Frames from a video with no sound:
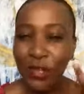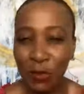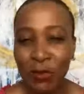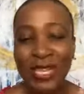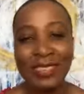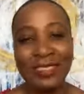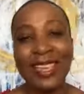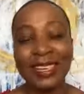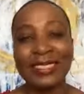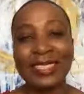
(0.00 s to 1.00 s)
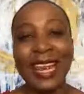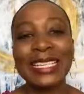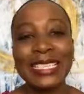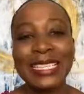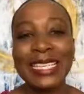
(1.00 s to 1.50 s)
three things that I
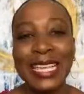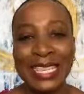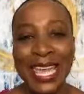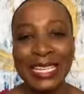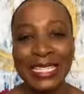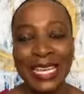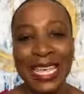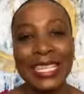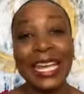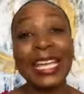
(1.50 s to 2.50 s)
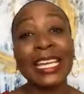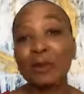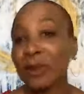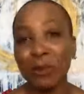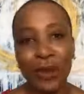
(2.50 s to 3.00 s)
did in that day that I can
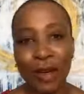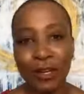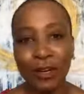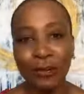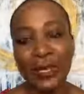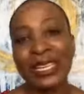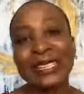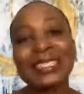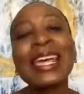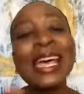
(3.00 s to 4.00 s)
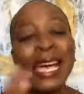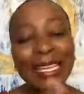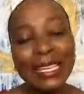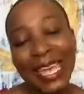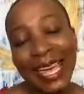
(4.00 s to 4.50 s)
be proud of. Because
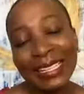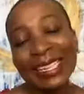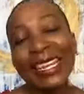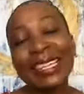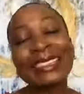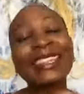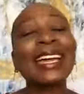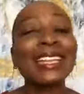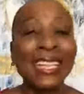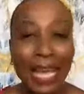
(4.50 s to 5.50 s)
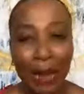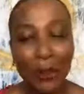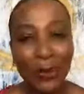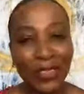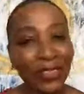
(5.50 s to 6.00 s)
again, lining up
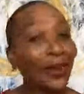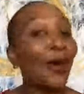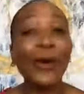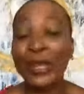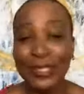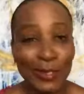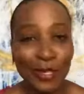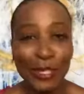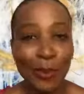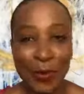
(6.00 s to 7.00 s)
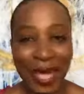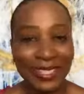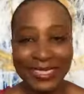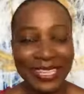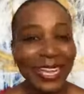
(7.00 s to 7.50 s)
with always doing your
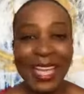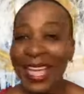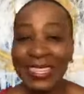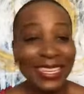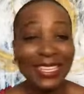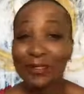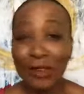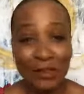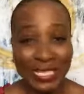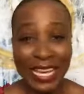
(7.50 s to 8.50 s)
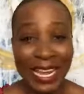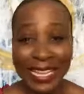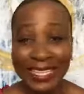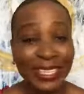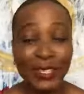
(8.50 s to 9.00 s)
best, at the end of every
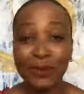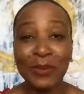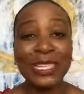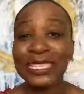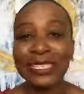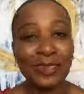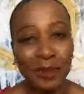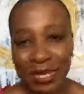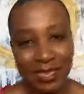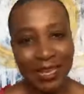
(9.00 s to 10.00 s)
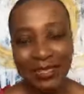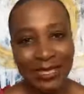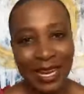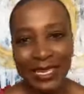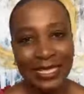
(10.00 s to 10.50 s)
day, there should be at least three things
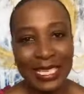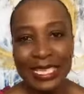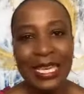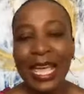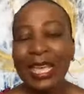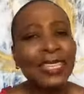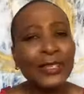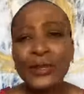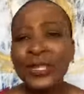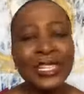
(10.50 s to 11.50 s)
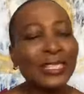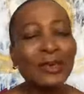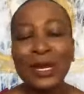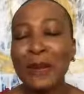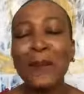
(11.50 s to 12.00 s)
that I did. And they don't need to
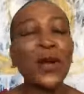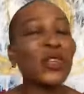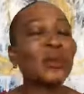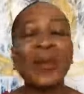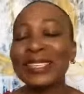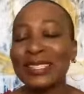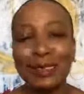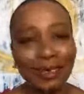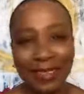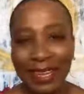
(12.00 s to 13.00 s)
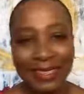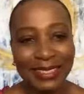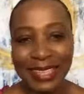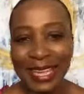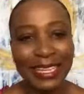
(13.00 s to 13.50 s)
be monumental things.
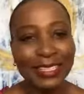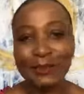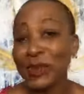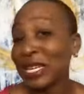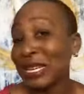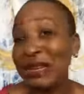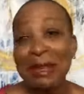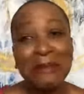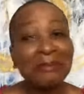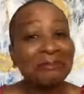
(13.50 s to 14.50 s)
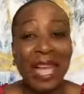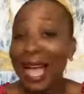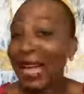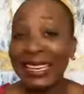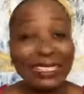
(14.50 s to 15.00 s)
They can be,
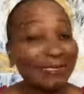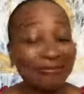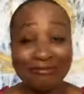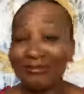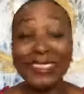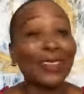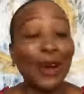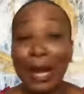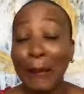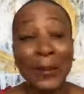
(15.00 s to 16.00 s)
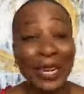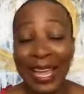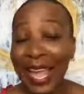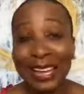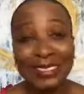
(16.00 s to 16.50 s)
I got up and
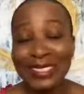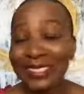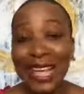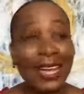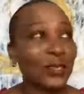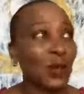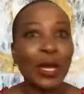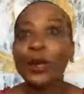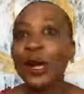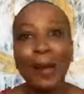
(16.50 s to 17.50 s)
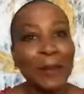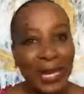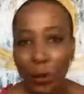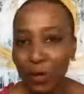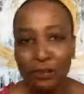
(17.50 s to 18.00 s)
I exercised, or I got up and
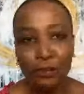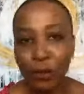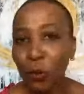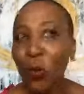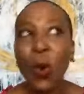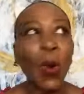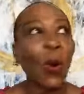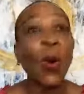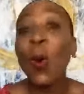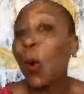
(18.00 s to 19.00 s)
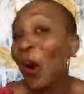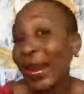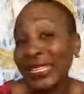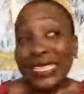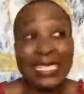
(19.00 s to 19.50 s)
I went for a walk, or I
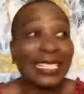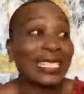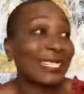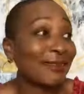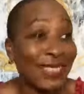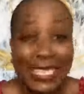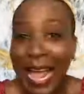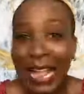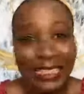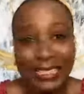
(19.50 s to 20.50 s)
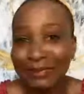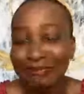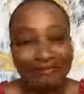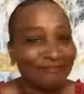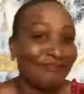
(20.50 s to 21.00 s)
didn't yell at
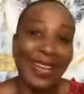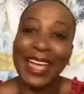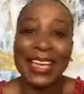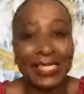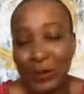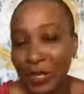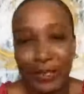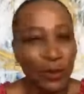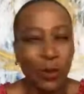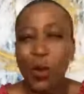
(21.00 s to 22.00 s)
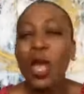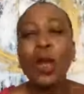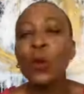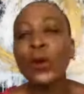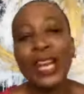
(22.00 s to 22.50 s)
my husband, or
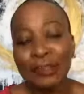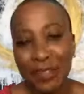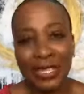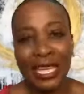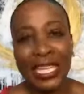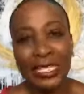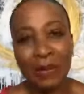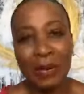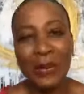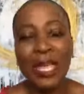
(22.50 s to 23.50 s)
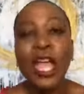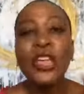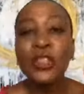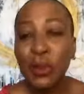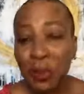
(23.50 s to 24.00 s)
whatever the case may be.
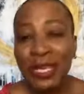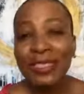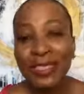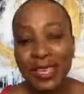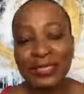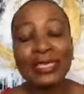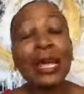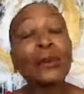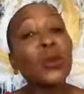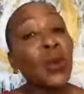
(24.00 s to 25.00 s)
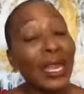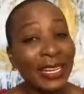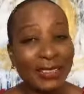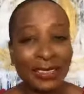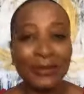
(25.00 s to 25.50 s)
Three things, and I'm
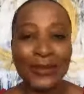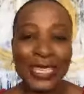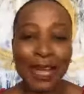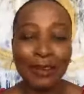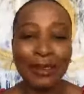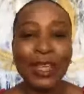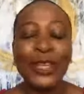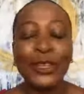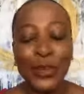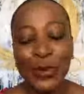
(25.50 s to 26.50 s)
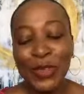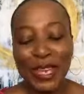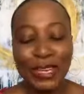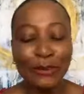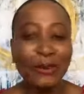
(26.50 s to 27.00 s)
writing them down. You know
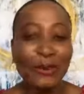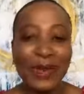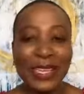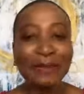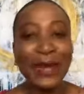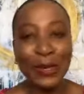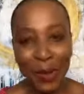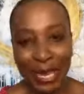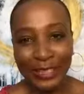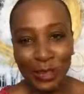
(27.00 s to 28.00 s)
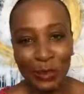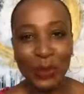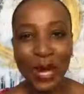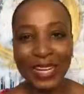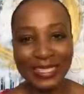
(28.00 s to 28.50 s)
that for me, my gratitude
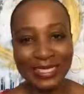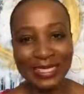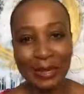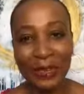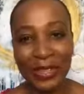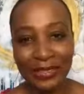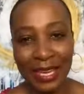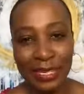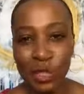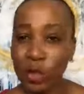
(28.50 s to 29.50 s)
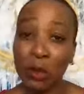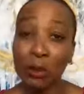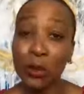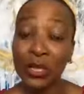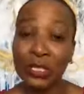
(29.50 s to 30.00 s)
practice is something that is so
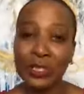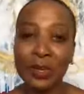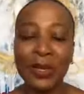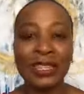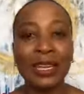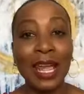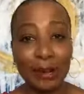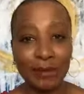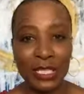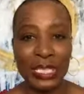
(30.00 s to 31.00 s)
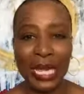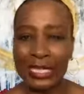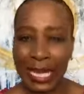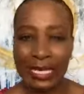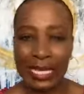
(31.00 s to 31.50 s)
important to me, that every day I
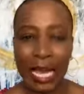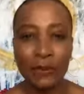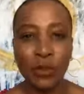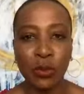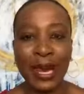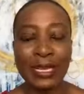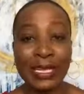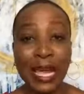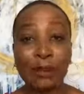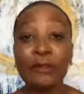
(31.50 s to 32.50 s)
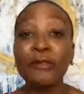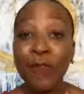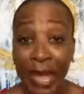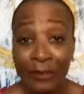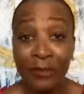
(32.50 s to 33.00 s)
take time to write down
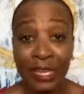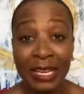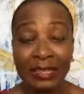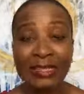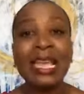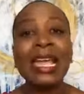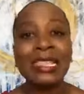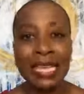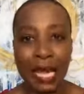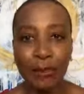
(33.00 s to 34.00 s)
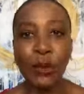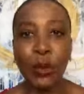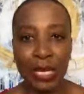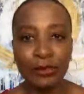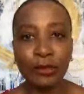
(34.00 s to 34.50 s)
five things that I'm
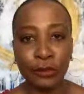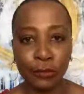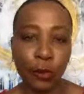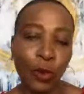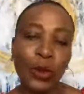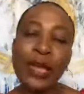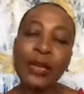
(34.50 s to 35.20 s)
grateful for